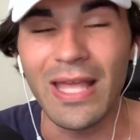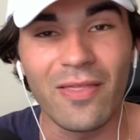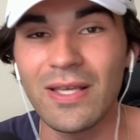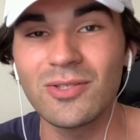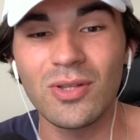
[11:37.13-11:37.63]
yeah,
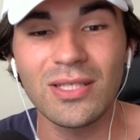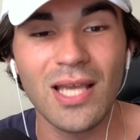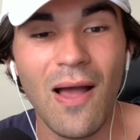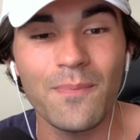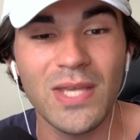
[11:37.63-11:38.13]
these are the
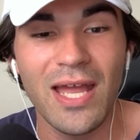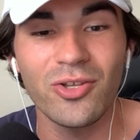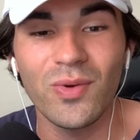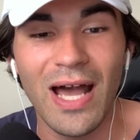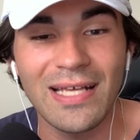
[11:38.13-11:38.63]
top 10.
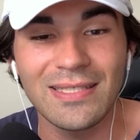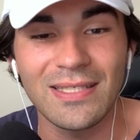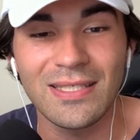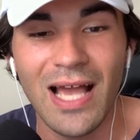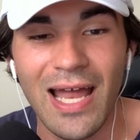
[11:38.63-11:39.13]
You guys
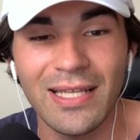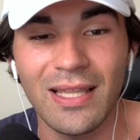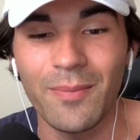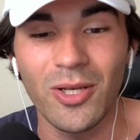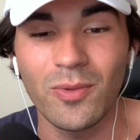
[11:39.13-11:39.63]
decided.
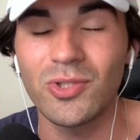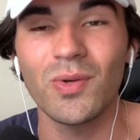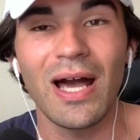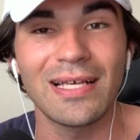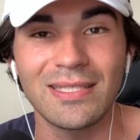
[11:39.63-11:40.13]
Let me know what you
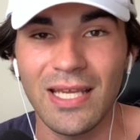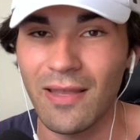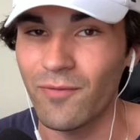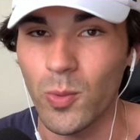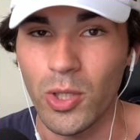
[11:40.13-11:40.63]
guys
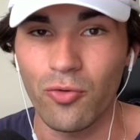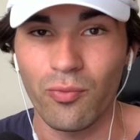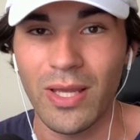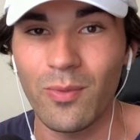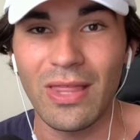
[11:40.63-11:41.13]
think, if you
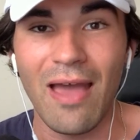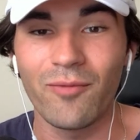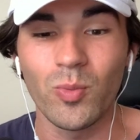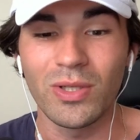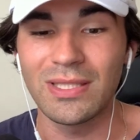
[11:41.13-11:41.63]
agree with
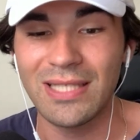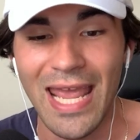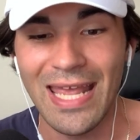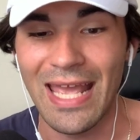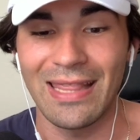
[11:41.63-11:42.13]
everyone's
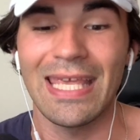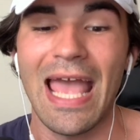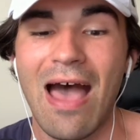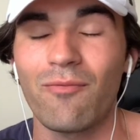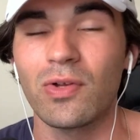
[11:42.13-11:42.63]
take and the
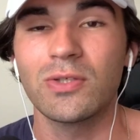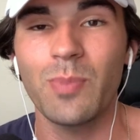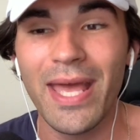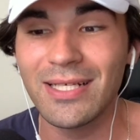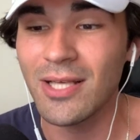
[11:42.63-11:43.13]
average
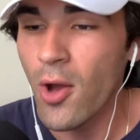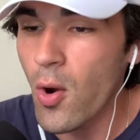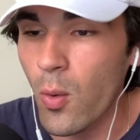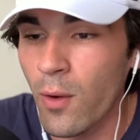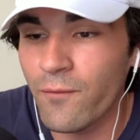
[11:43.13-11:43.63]
picks,
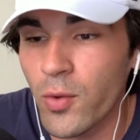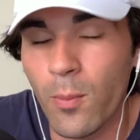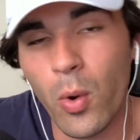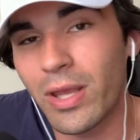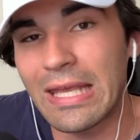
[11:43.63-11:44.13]
or if you're
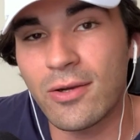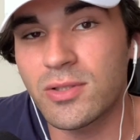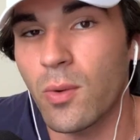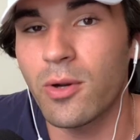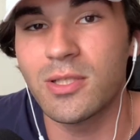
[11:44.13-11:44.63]
more geared
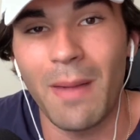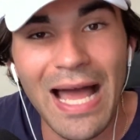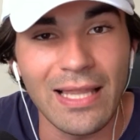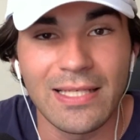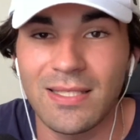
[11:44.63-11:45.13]
towards
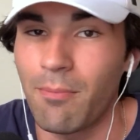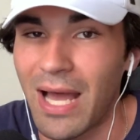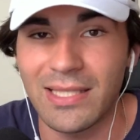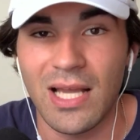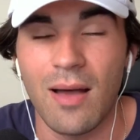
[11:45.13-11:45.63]
my list and
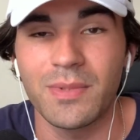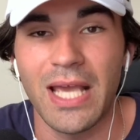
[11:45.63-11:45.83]
my top